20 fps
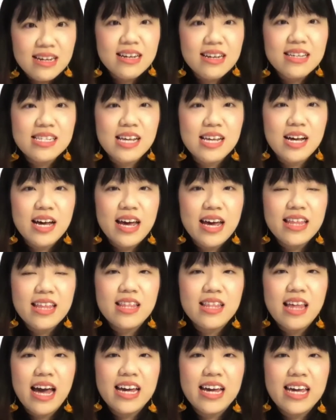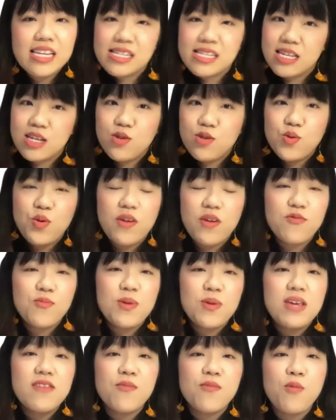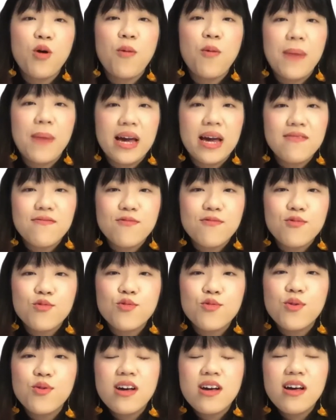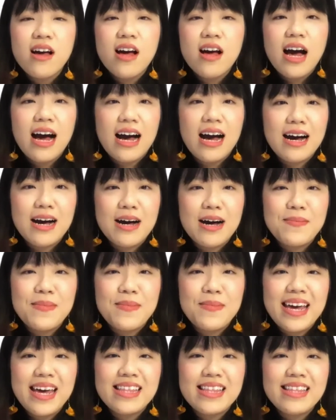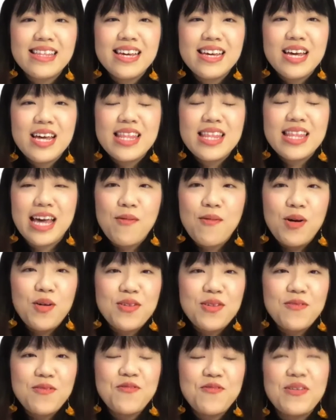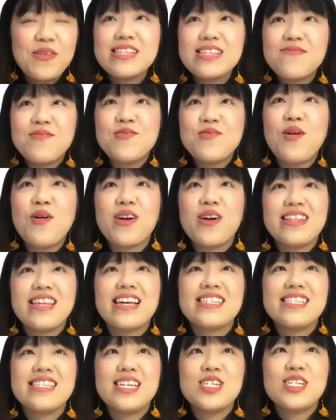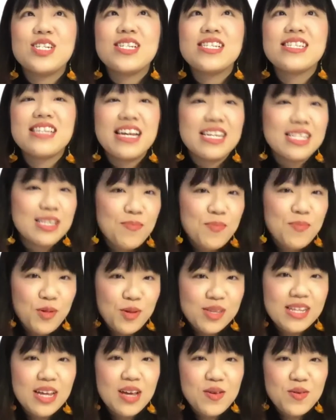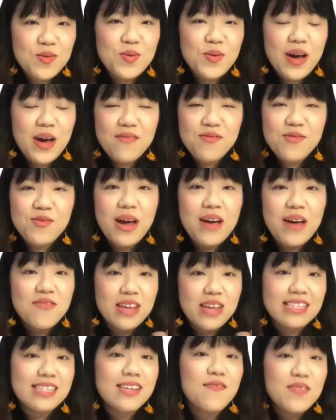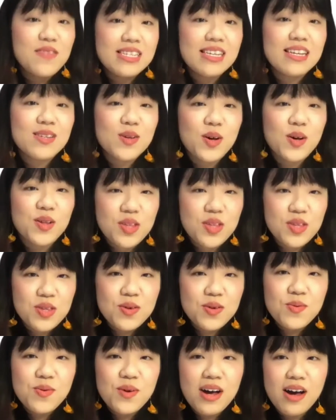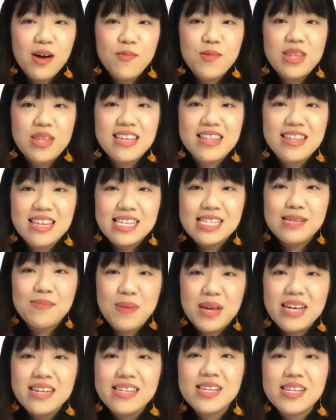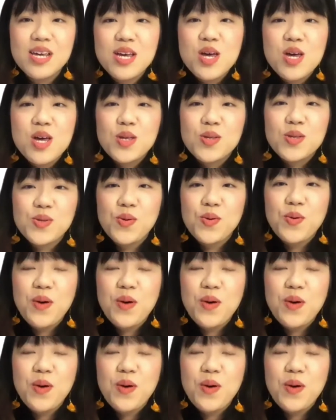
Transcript: and I guess you have to be even more mindful. And they are one of the first few organizations, I suppose, that have to have their services continue within this space. So